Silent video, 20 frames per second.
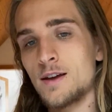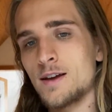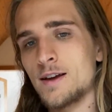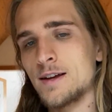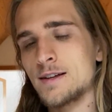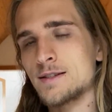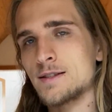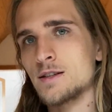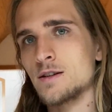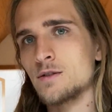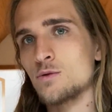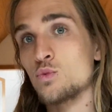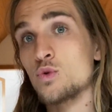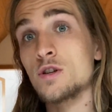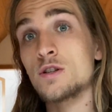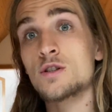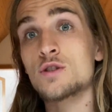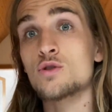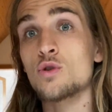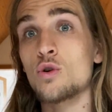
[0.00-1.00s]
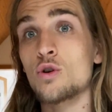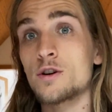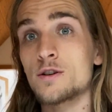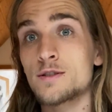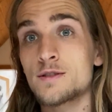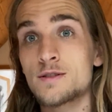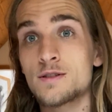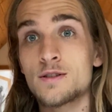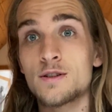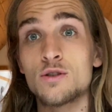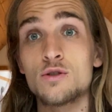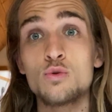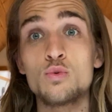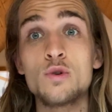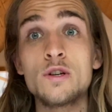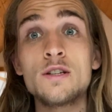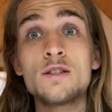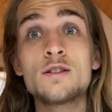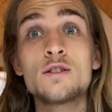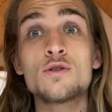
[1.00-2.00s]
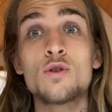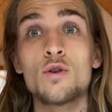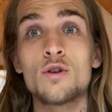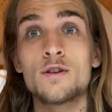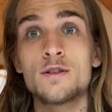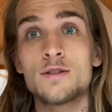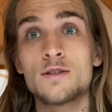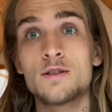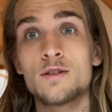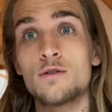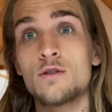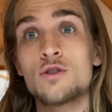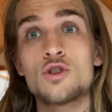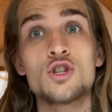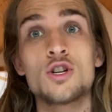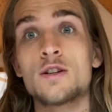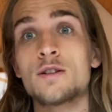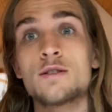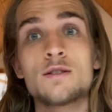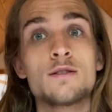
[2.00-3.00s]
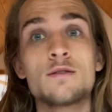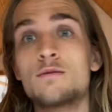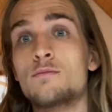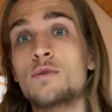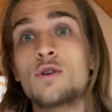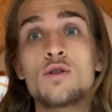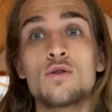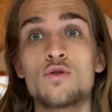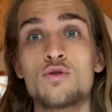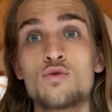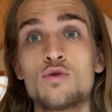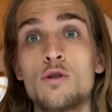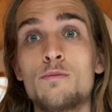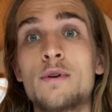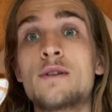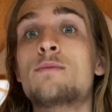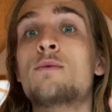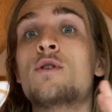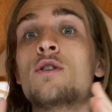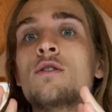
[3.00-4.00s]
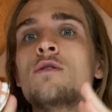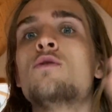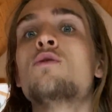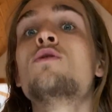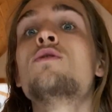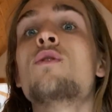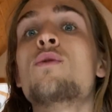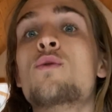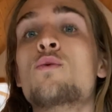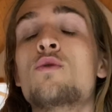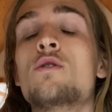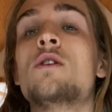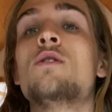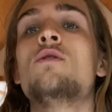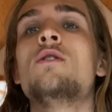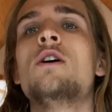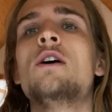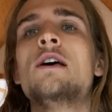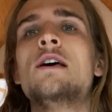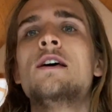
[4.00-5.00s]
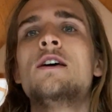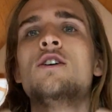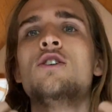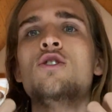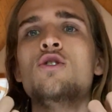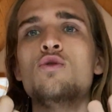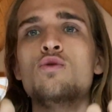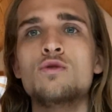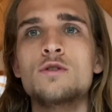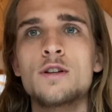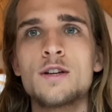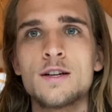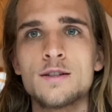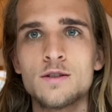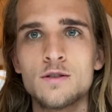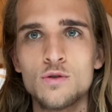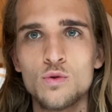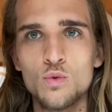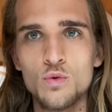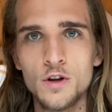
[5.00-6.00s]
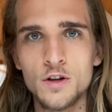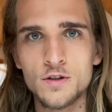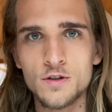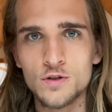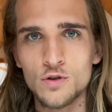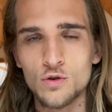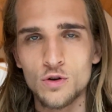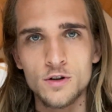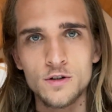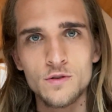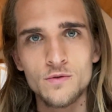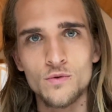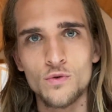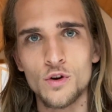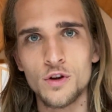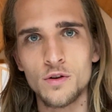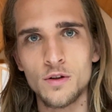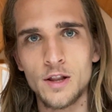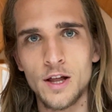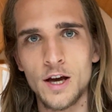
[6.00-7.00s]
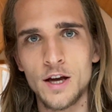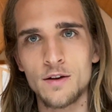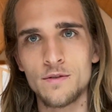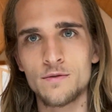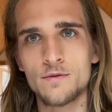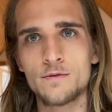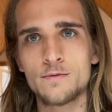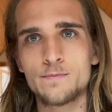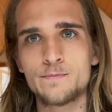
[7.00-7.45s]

as a resource, not just be controlled, but when you look through it and use it as a resource for your life.